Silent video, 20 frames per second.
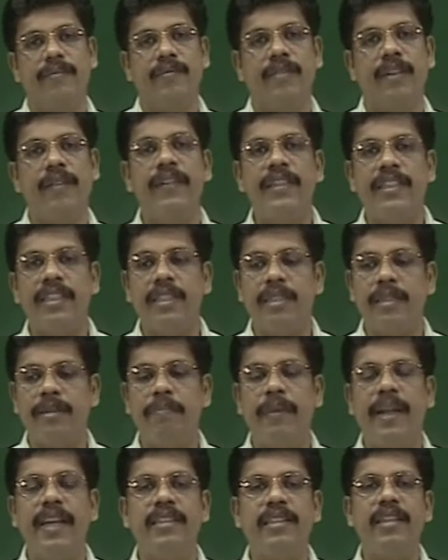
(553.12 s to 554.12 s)
which is
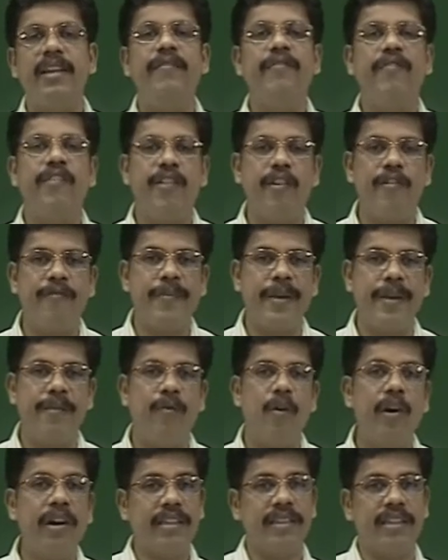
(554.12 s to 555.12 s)
placed in front of me,
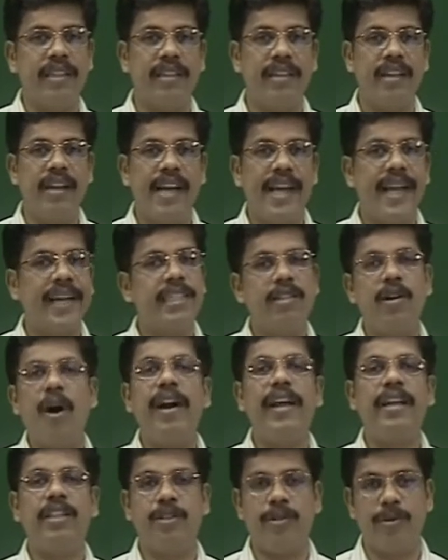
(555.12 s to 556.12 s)
what is it? It is not
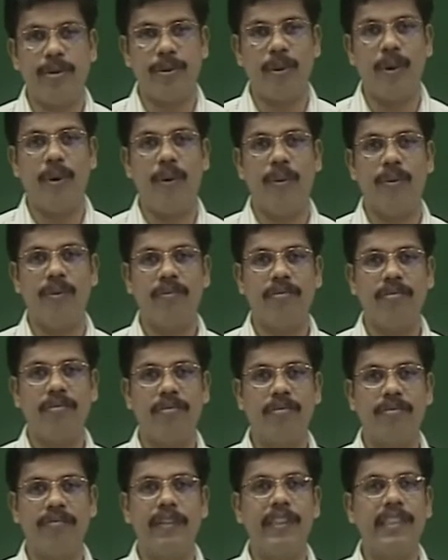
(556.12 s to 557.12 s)
H2O,
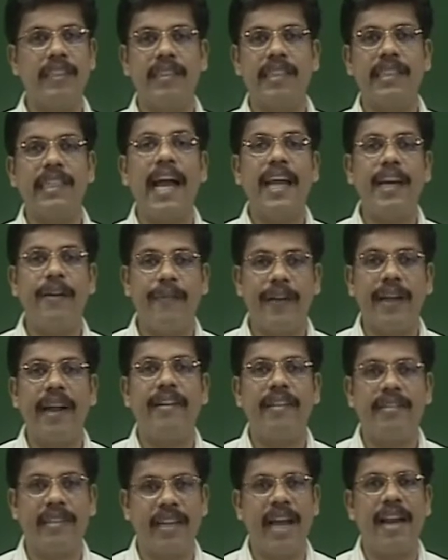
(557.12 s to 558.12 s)
which is a scientific
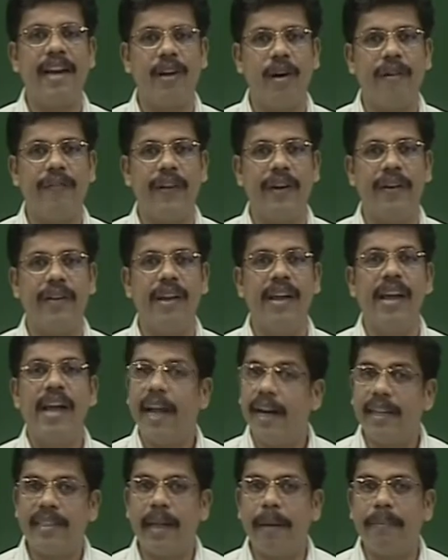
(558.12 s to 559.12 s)
understanding of it.
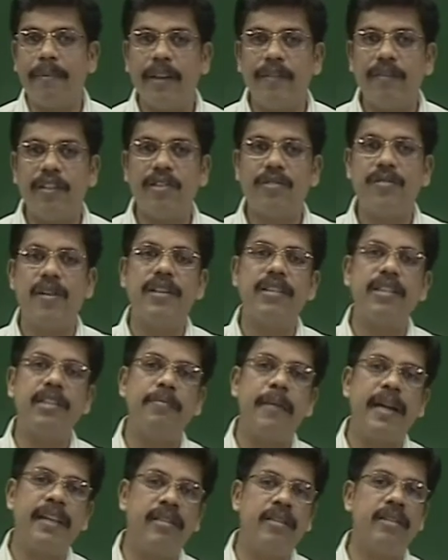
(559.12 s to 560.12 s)
It is something which quenches
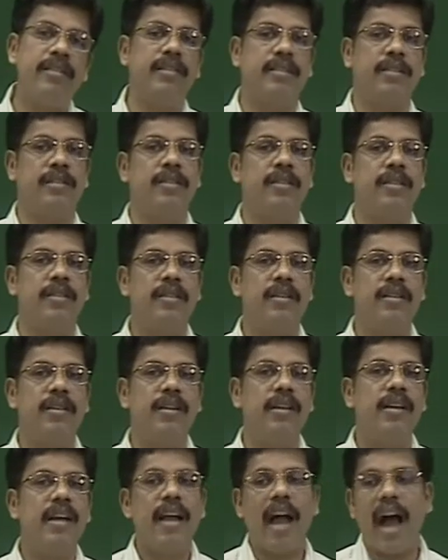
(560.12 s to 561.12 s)
my thirst.
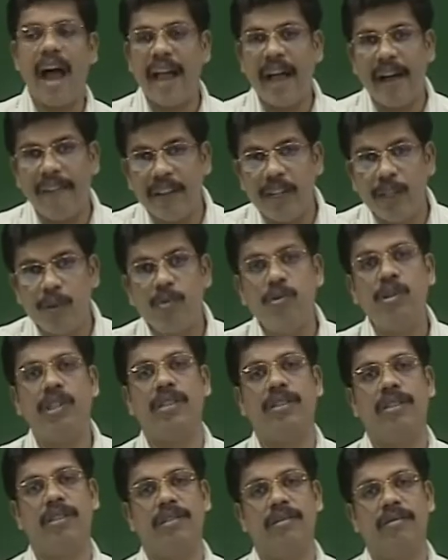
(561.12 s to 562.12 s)
I have a
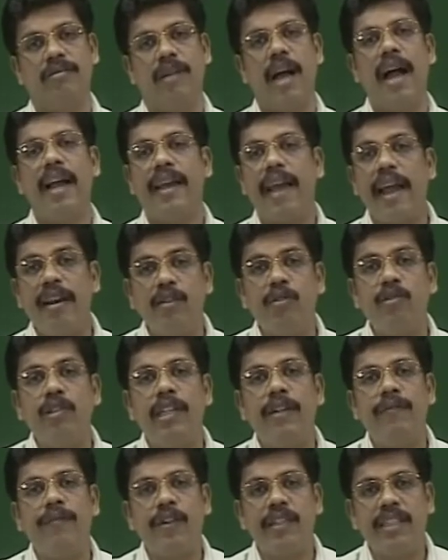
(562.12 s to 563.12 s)
use, I can use
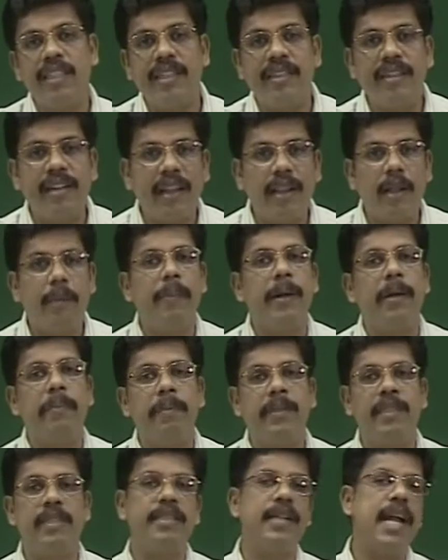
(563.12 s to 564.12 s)
it for certain other
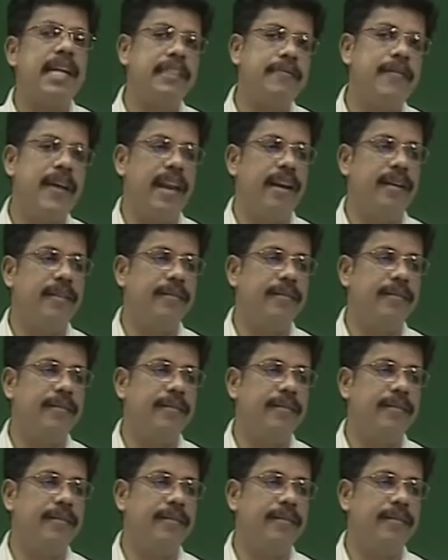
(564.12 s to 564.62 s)
purposes as well.